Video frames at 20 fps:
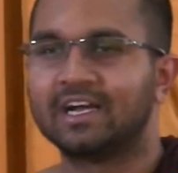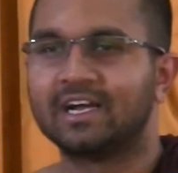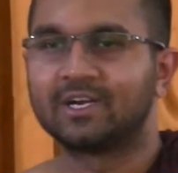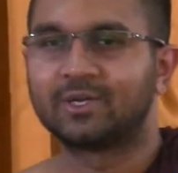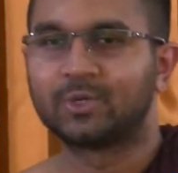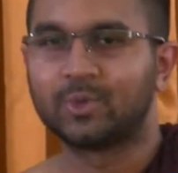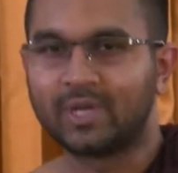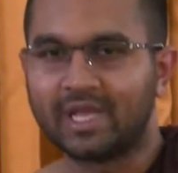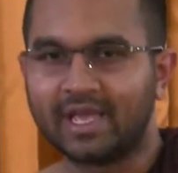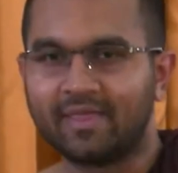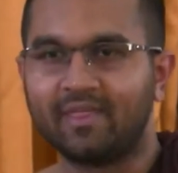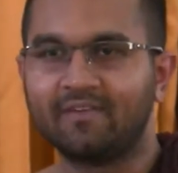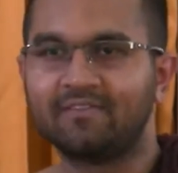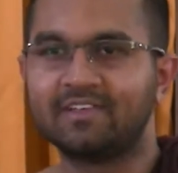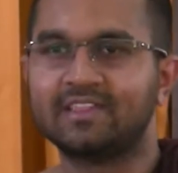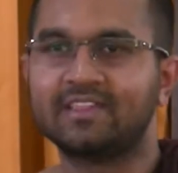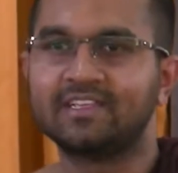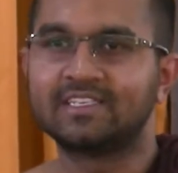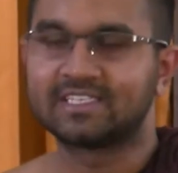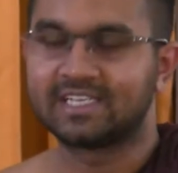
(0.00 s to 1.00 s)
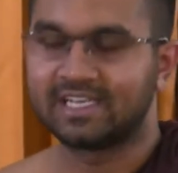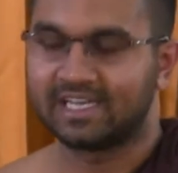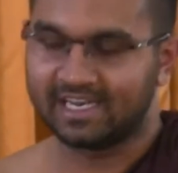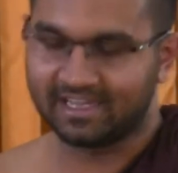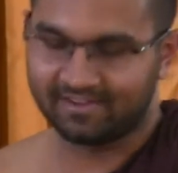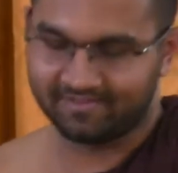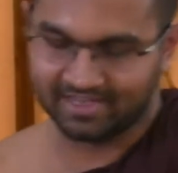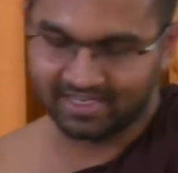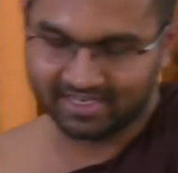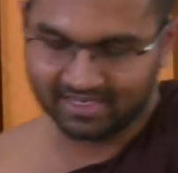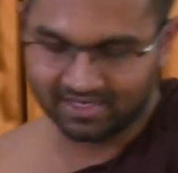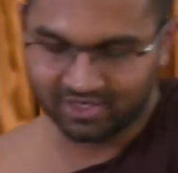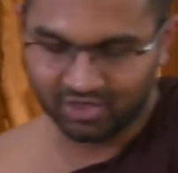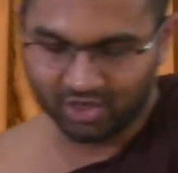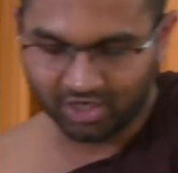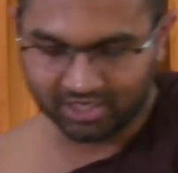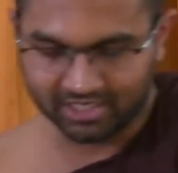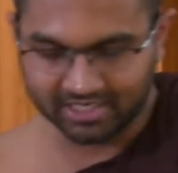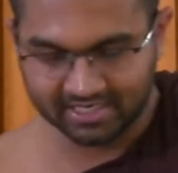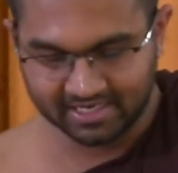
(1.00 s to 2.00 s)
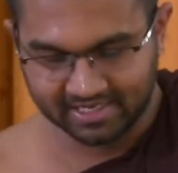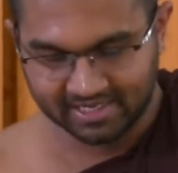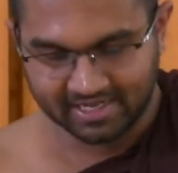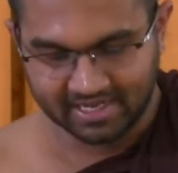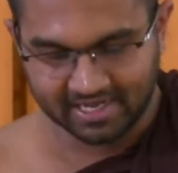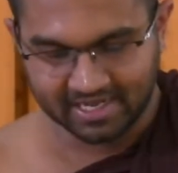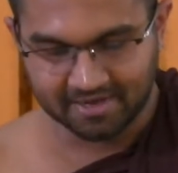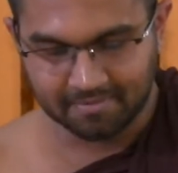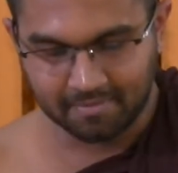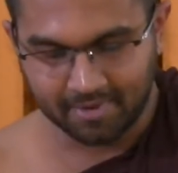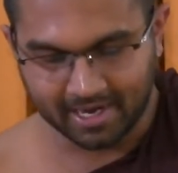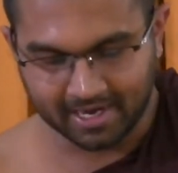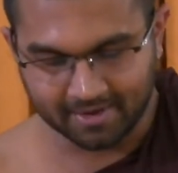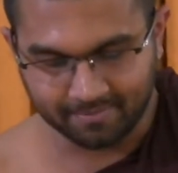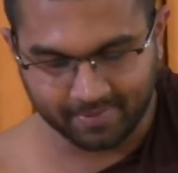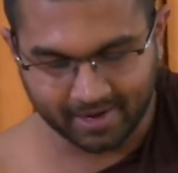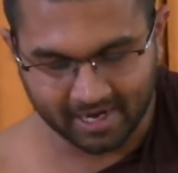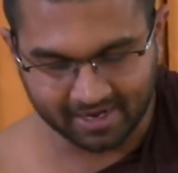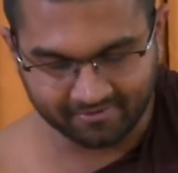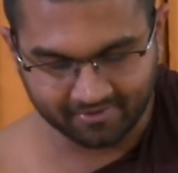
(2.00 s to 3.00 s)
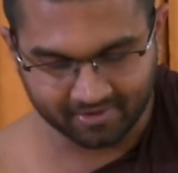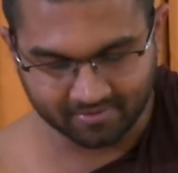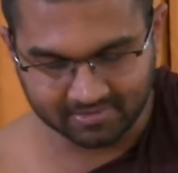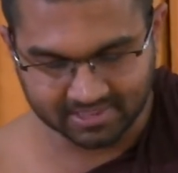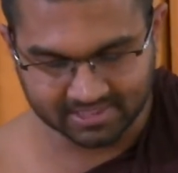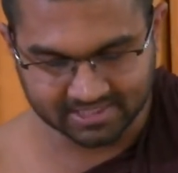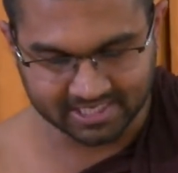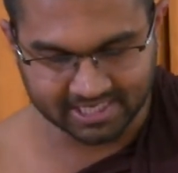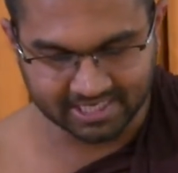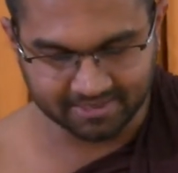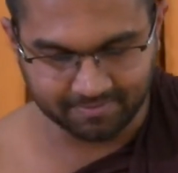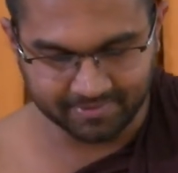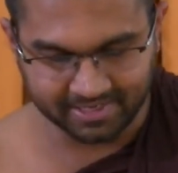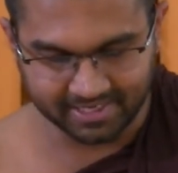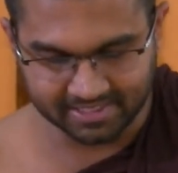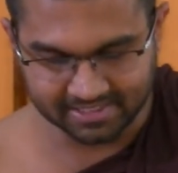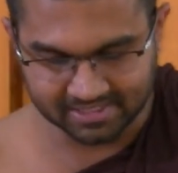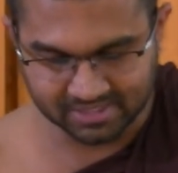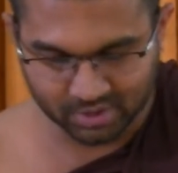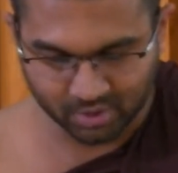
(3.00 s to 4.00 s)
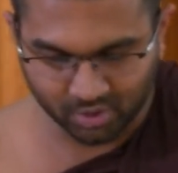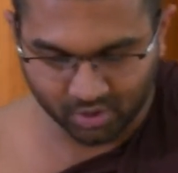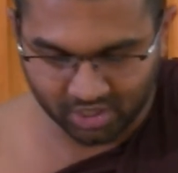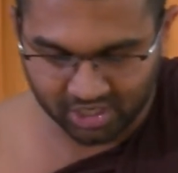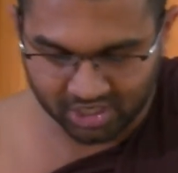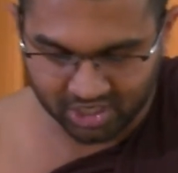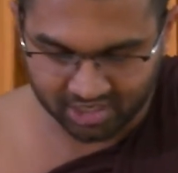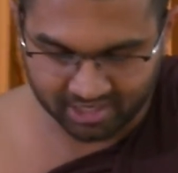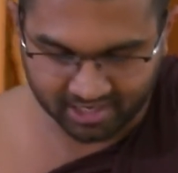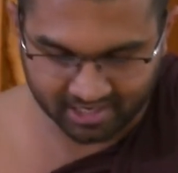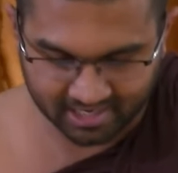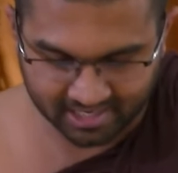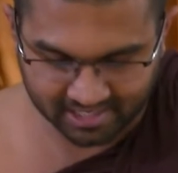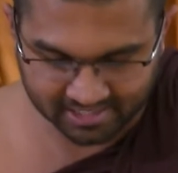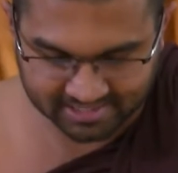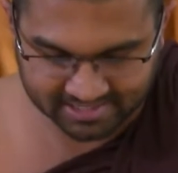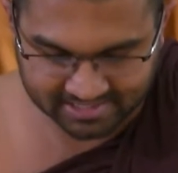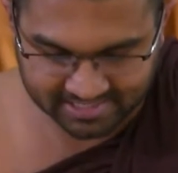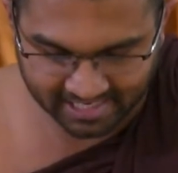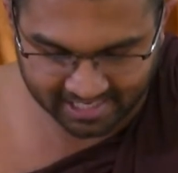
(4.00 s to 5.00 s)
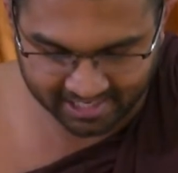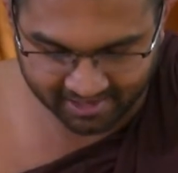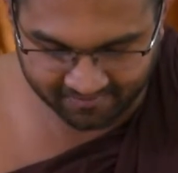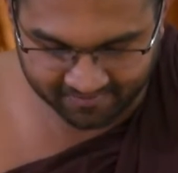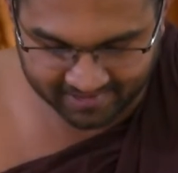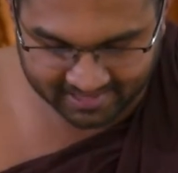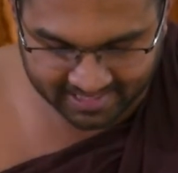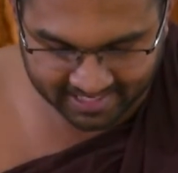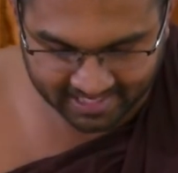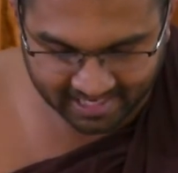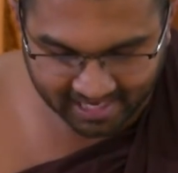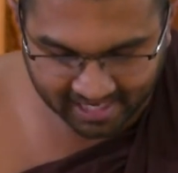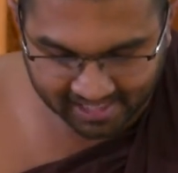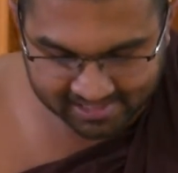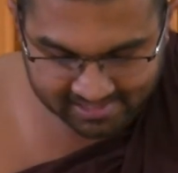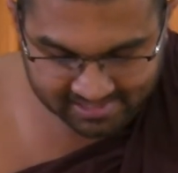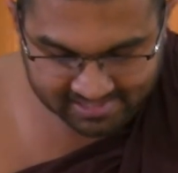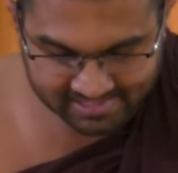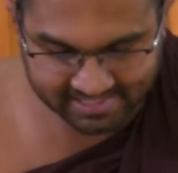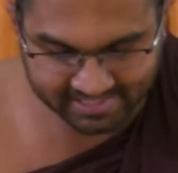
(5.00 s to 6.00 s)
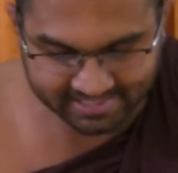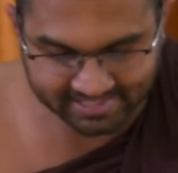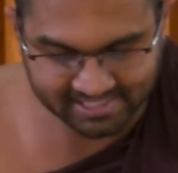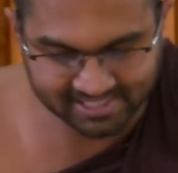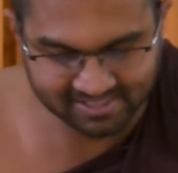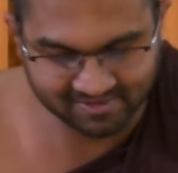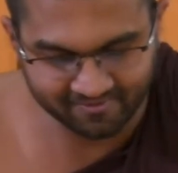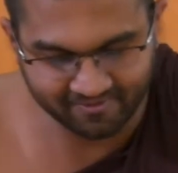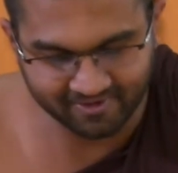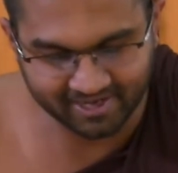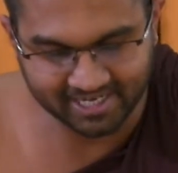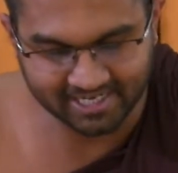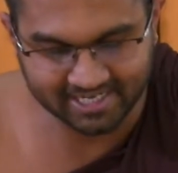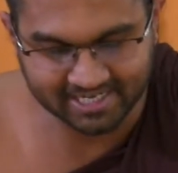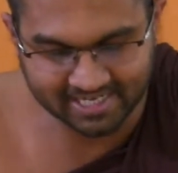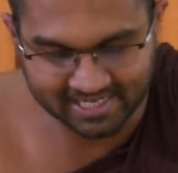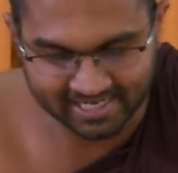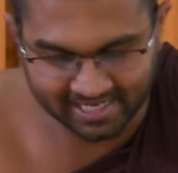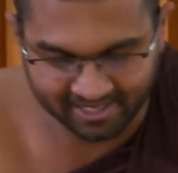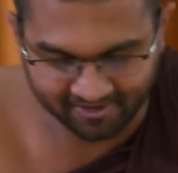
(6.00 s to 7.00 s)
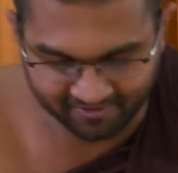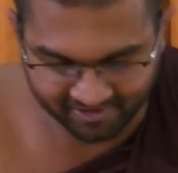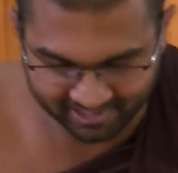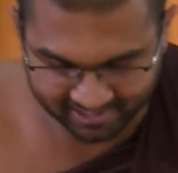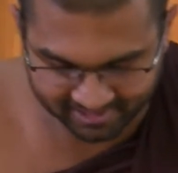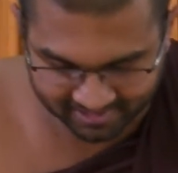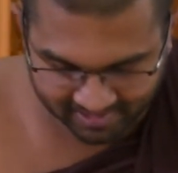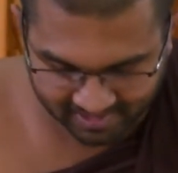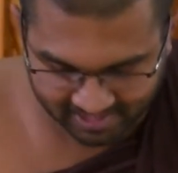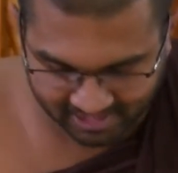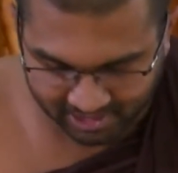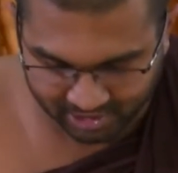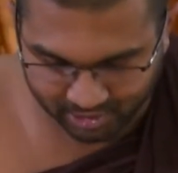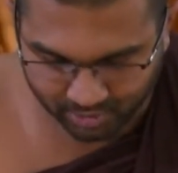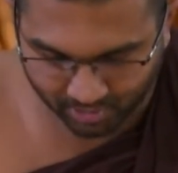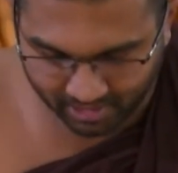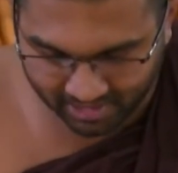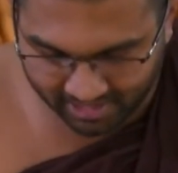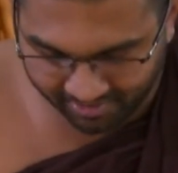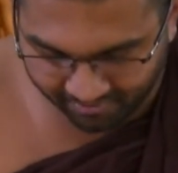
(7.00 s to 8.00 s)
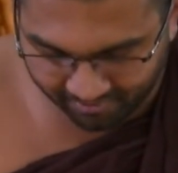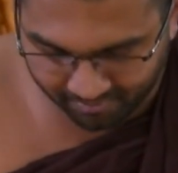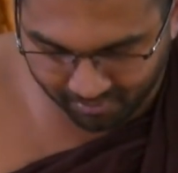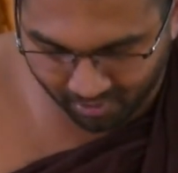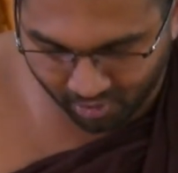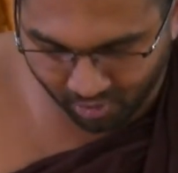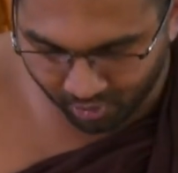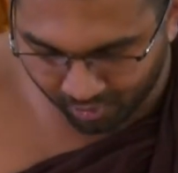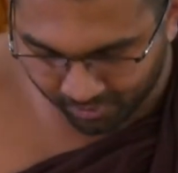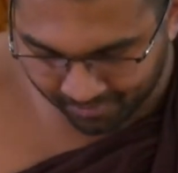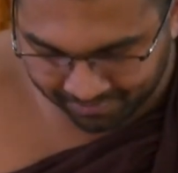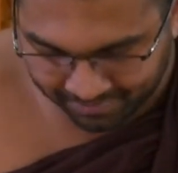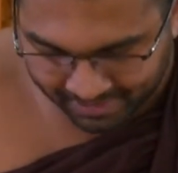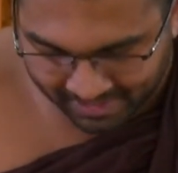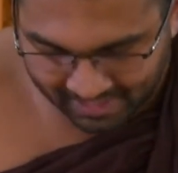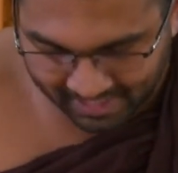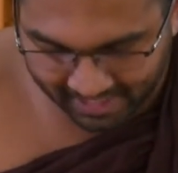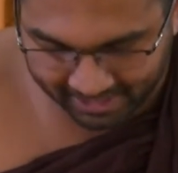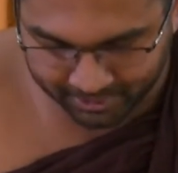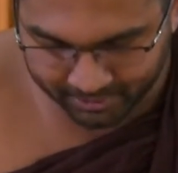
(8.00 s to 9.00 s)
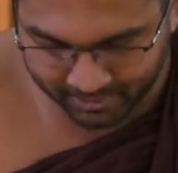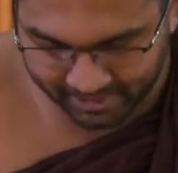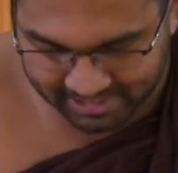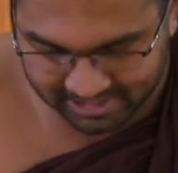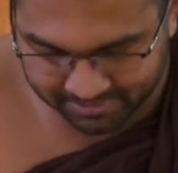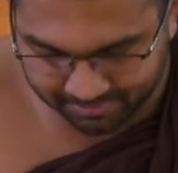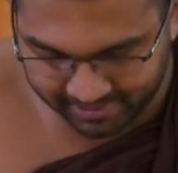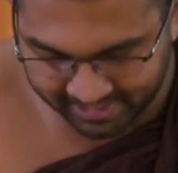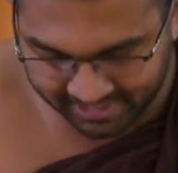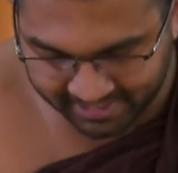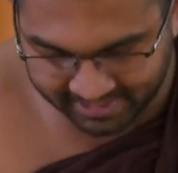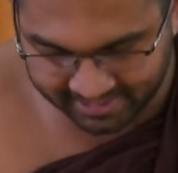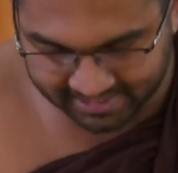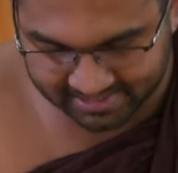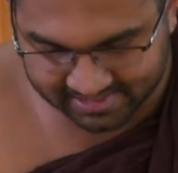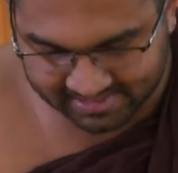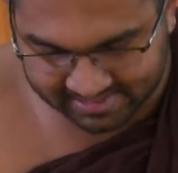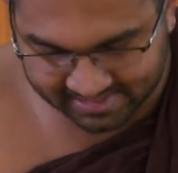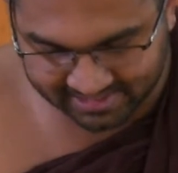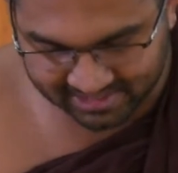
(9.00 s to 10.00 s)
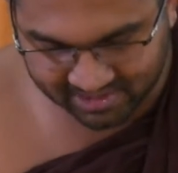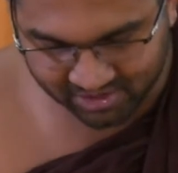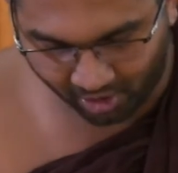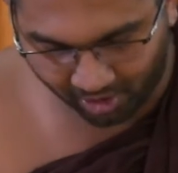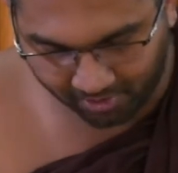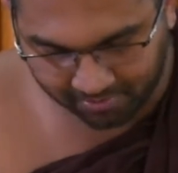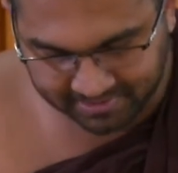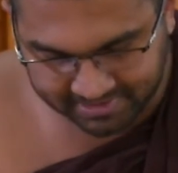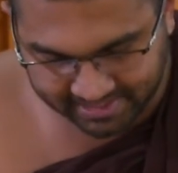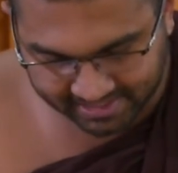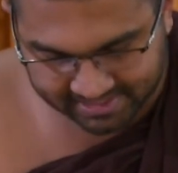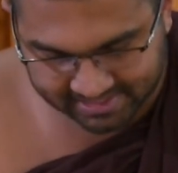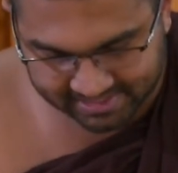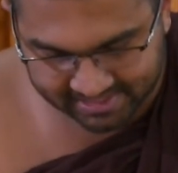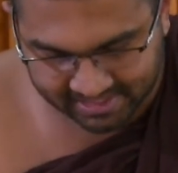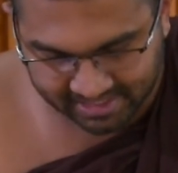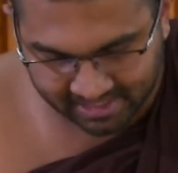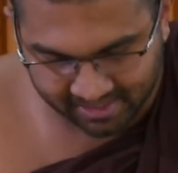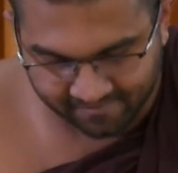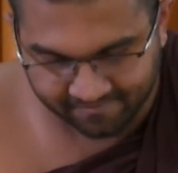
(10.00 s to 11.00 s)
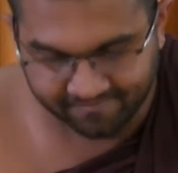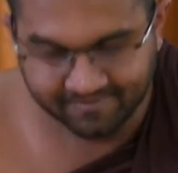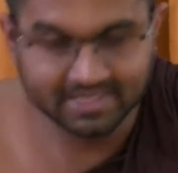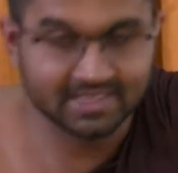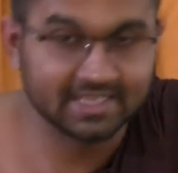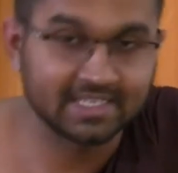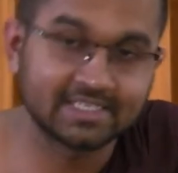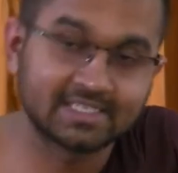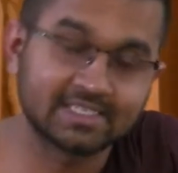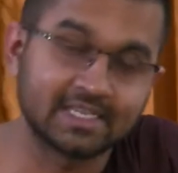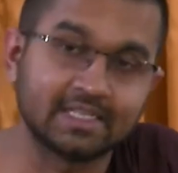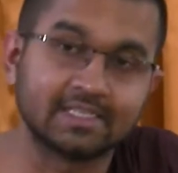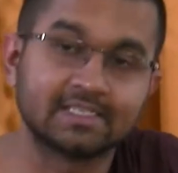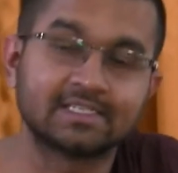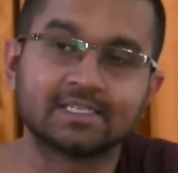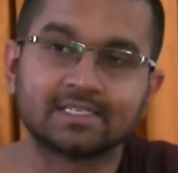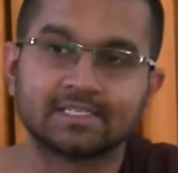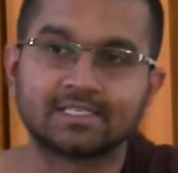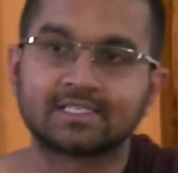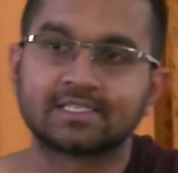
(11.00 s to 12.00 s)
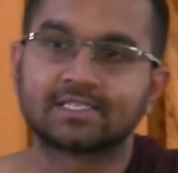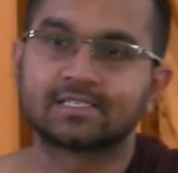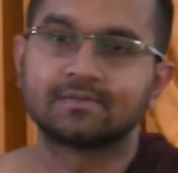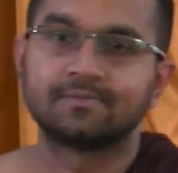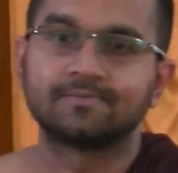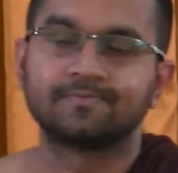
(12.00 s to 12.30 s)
together with this craving, not apart from this. It means all non-arahants die with an unsatisfied craving to live more and to experience sense objects with the senses.